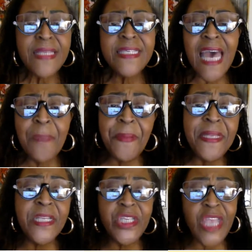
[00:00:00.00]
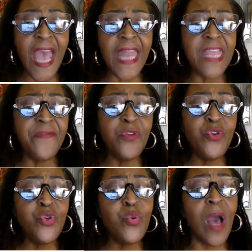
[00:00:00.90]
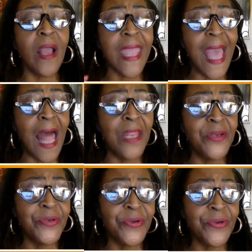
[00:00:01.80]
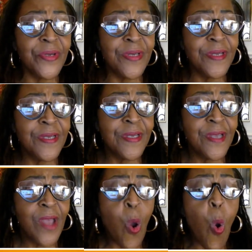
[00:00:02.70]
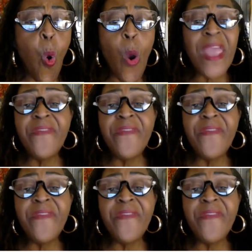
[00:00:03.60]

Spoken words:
Type in the chat if you do a calendar or if